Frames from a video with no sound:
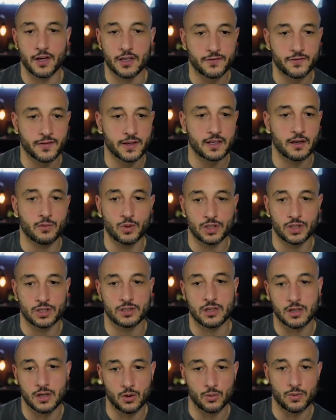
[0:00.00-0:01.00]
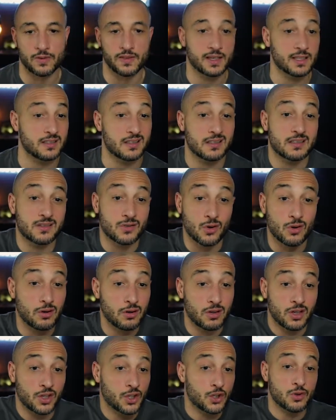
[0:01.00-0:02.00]
thing I want you to note with this is not
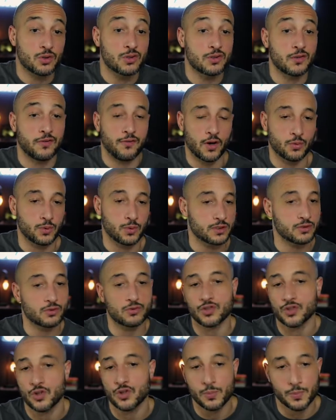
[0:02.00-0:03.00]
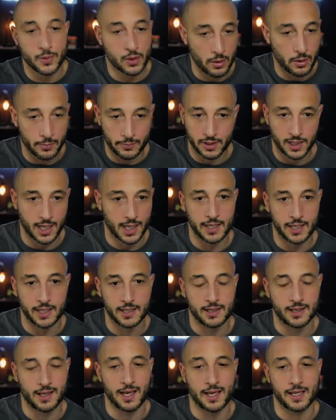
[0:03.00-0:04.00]
a huge funnel. It's not super complicated,
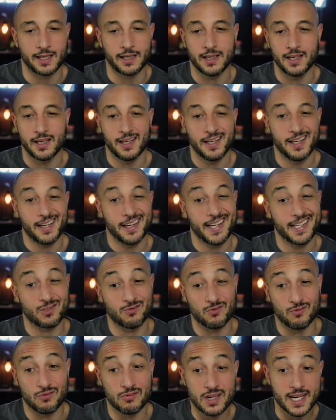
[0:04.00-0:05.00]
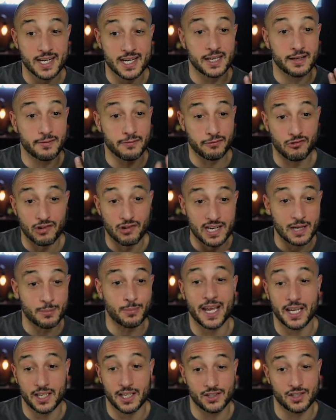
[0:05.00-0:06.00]
okay? It's really 3
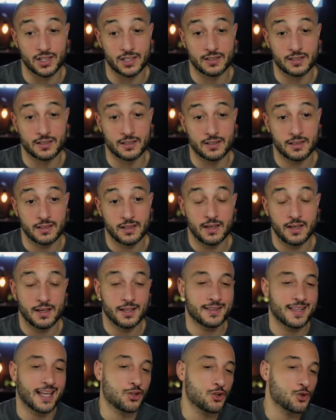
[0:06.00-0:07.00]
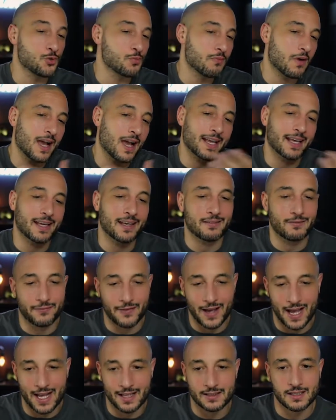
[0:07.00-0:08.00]
pages. Now you might get
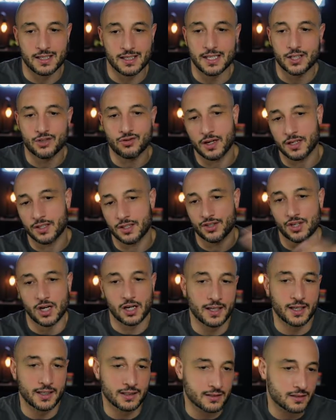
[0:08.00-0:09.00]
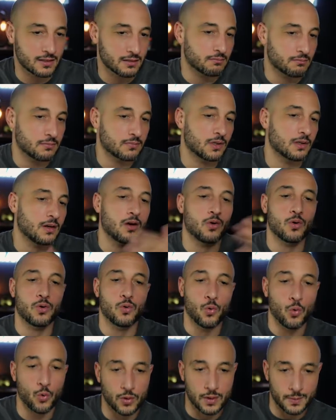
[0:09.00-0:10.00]
fancy, try and chuck in some
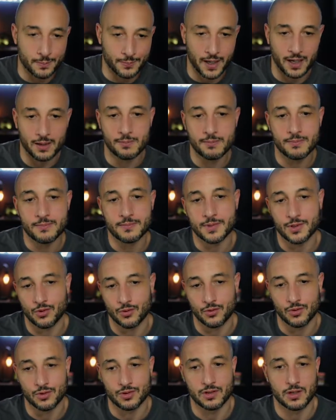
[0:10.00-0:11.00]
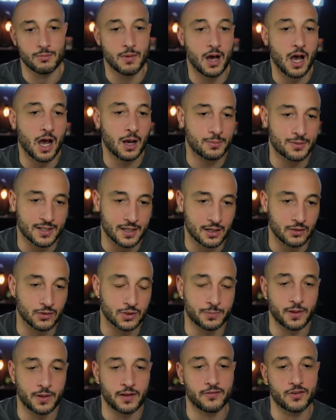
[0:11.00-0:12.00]
order bumps or some
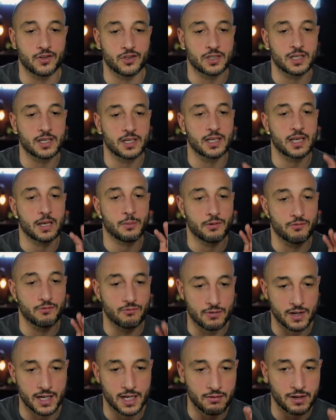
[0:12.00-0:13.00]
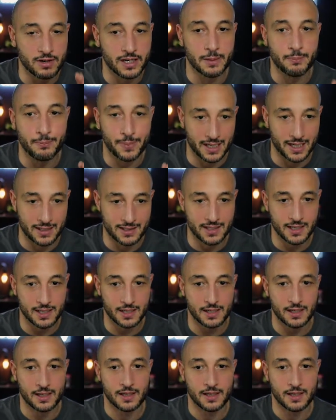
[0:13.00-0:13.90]
upsells, but if you're just going to keep it really, really basic,